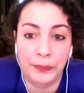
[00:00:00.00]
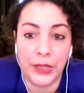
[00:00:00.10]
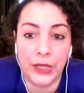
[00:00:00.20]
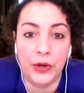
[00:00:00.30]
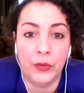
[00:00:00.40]

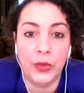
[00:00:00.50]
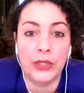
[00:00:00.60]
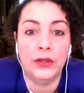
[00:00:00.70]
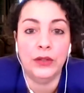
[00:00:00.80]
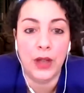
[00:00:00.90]
there was
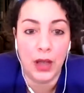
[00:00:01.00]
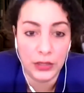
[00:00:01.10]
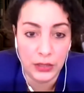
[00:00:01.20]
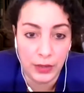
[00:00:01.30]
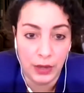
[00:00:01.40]
a
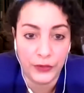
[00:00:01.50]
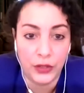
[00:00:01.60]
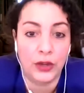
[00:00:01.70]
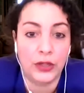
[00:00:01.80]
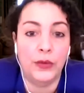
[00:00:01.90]
lot of
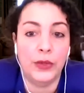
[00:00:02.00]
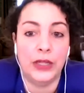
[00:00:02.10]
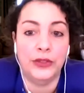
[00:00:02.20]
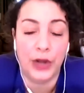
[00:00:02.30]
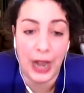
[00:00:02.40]
talk, there was
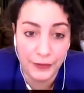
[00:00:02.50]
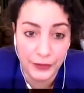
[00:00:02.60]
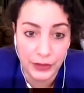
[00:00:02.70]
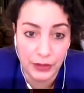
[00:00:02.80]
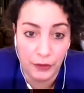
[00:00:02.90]
a draft
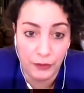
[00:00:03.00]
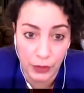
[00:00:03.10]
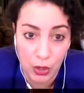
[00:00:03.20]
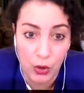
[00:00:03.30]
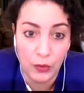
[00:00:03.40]
of
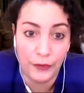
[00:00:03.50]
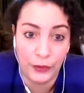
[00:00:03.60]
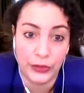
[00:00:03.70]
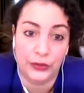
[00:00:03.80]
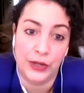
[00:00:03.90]
law
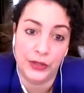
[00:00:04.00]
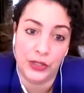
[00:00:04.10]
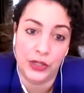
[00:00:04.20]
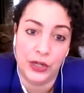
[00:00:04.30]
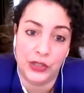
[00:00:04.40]
for
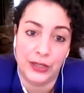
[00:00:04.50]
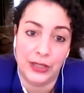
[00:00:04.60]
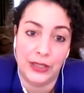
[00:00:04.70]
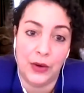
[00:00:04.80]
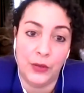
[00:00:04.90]
transitional
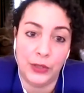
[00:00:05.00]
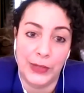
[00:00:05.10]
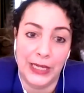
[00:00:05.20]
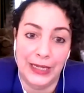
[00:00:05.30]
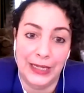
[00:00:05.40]
justice that was
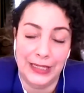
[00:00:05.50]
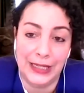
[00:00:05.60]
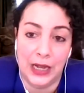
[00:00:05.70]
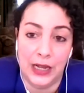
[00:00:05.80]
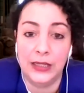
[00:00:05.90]
being
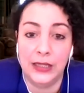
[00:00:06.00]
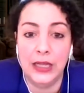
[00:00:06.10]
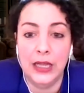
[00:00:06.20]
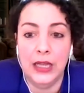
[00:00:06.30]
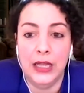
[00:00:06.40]
discussed.
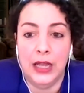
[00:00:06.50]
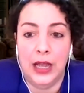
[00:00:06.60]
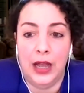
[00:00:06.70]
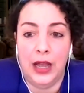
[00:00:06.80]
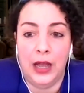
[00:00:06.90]

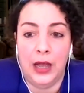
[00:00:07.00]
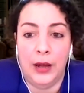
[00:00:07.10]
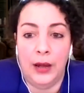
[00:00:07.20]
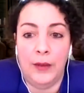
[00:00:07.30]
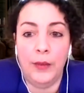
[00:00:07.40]

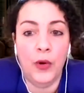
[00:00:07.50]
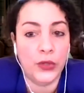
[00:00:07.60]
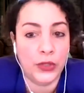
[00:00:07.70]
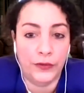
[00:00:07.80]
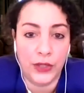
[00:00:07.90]

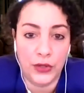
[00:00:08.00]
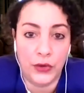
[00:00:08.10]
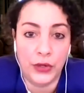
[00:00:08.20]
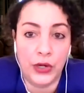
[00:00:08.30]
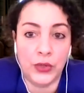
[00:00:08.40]
Most of the
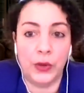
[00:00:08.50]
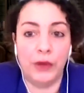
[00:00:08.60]
donors were